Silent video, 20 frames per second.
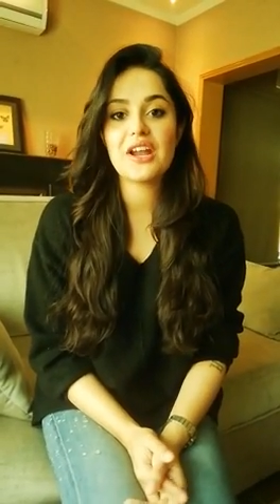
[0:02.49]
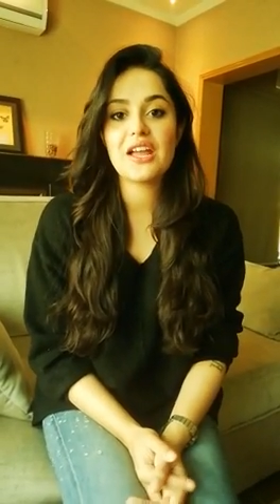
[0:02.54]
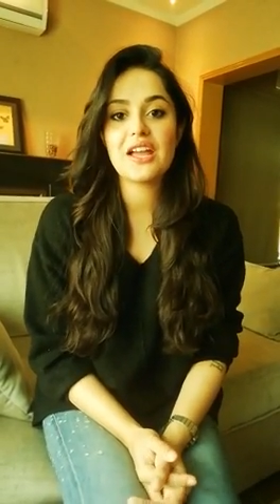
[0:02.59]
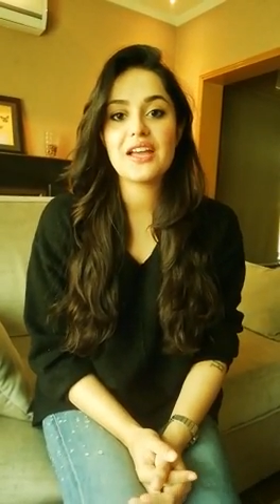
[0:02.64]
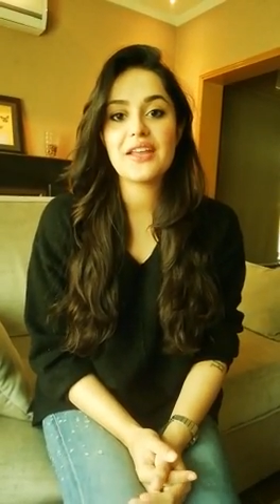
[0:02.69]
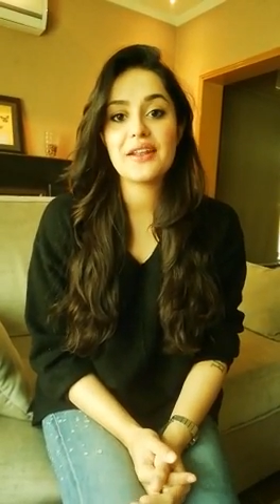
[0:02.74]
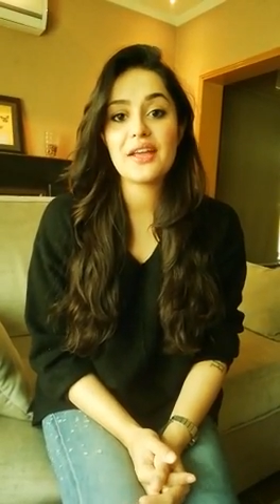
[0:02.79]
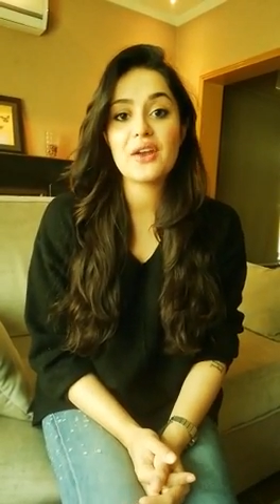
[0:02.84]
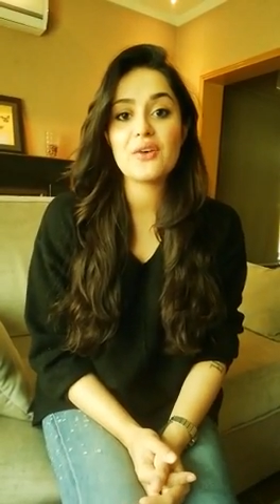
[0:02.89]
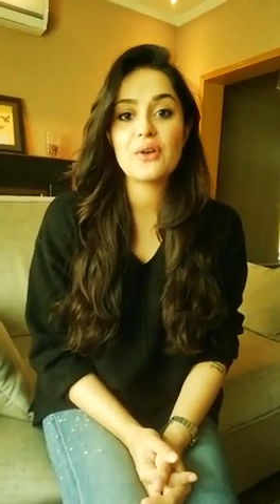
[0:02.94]
and
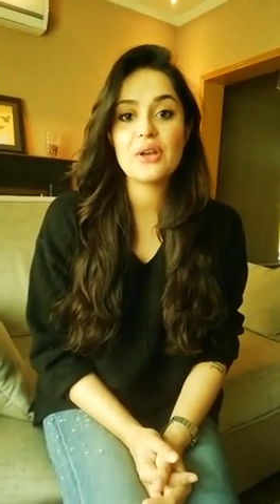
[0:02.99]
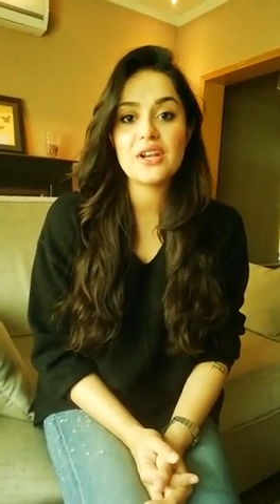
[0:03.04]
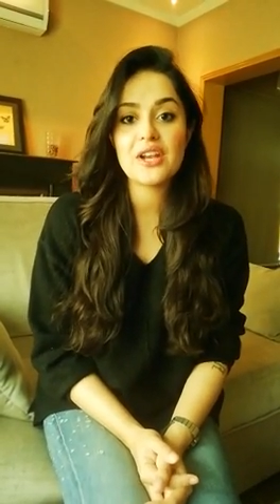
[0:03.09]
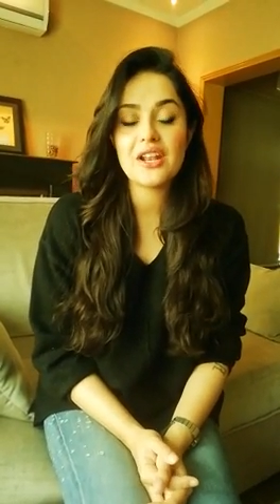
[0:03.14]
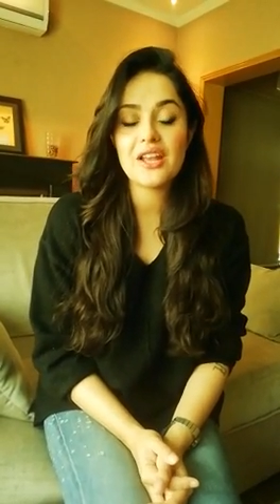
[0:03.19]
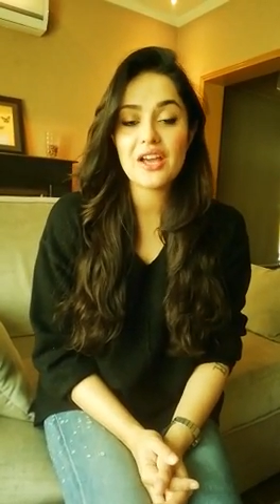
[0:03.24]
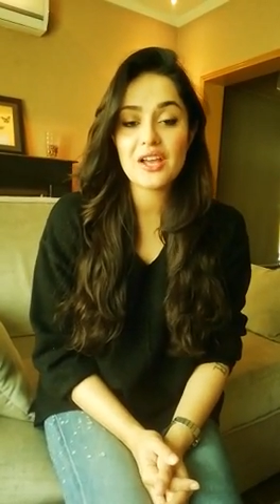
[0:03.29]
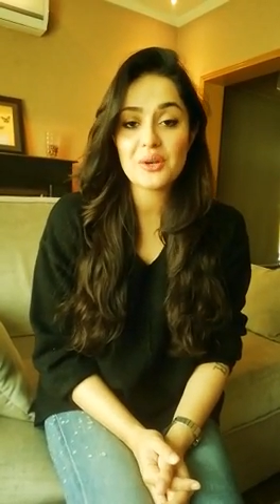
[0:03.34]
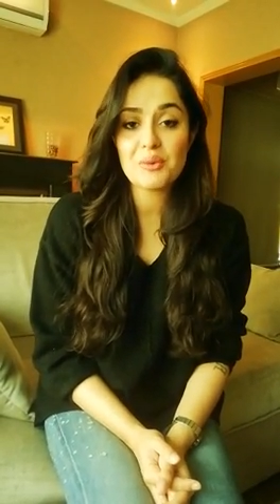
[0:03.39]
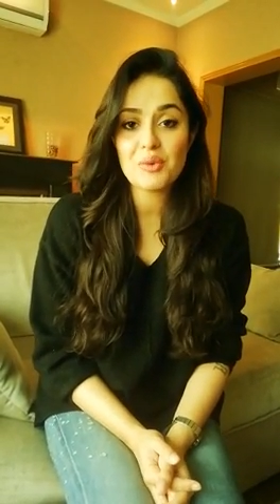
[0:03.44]
I run an
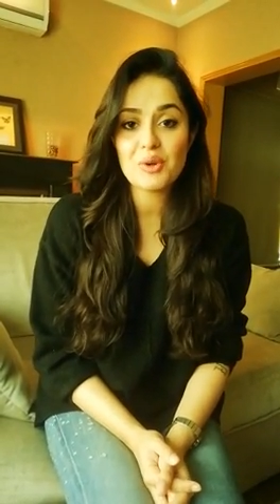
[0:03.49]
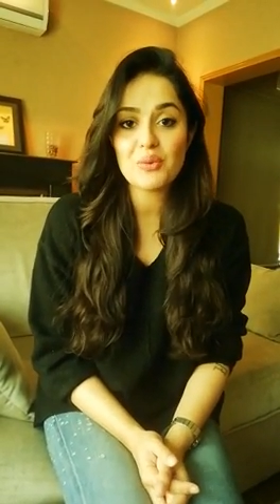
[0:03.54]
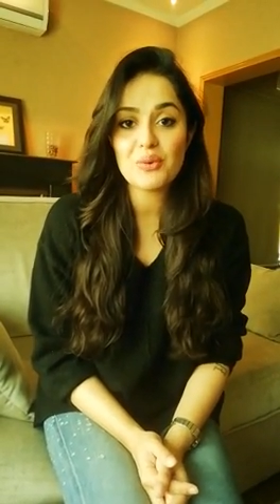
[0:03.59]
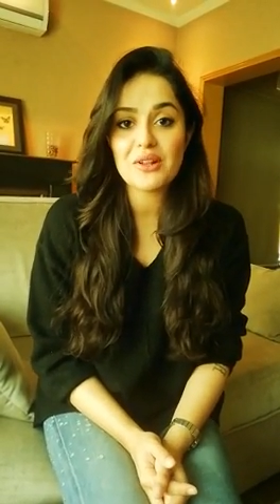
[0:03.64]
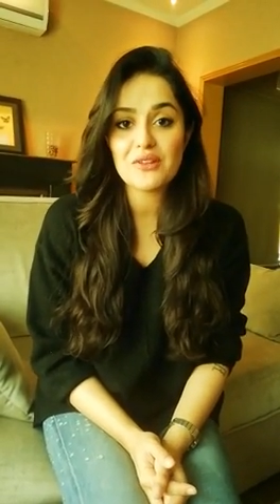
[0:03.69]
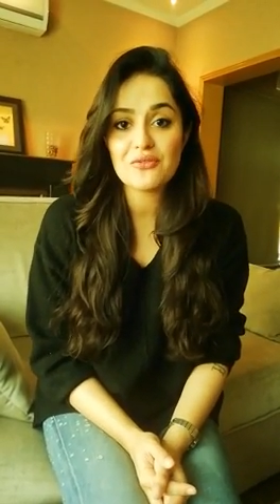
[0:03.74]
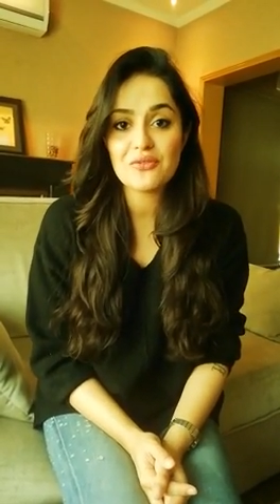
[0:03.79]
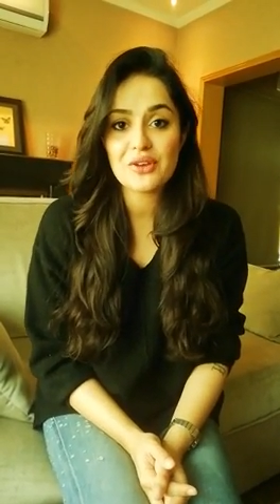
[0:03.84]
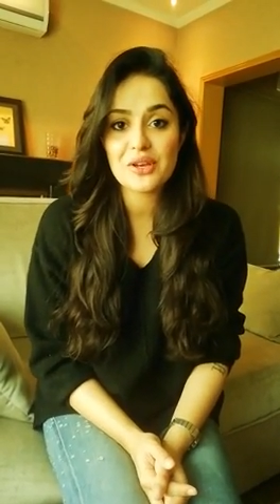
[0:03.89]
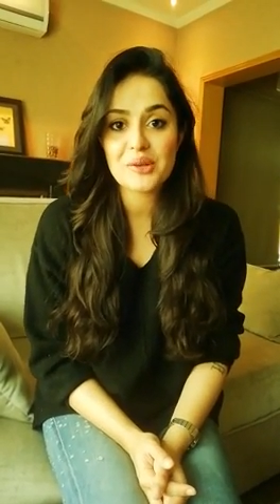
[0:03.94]
animal
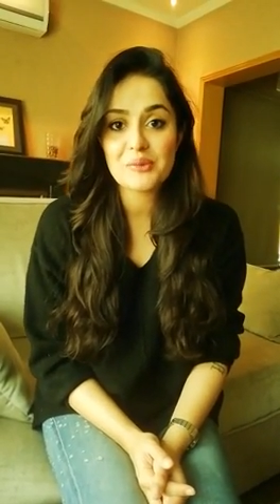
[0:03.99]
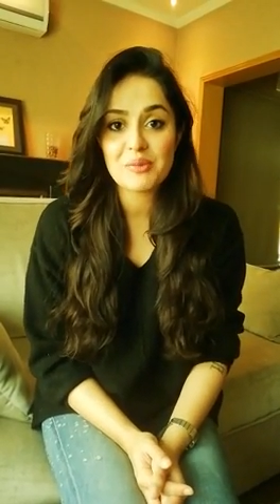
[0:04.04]
welfare in